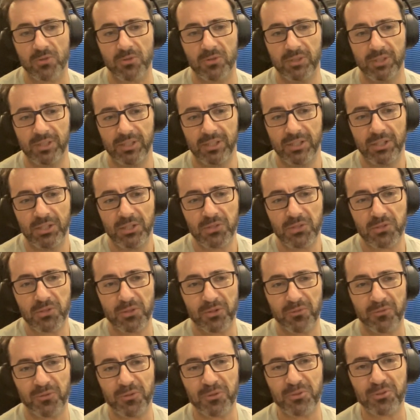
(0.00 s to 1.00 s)
or so.
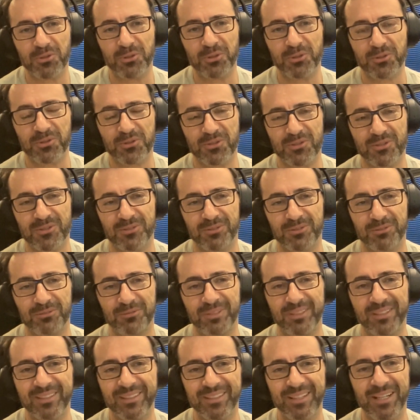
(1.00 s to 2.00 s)
So the future looks
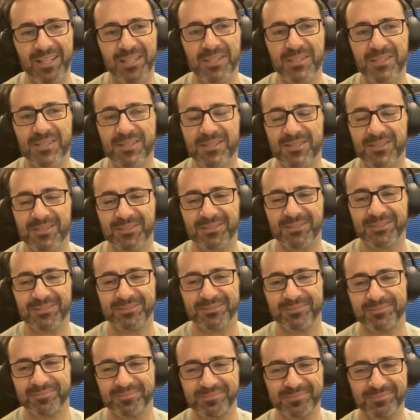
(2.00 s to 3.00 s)
really nice.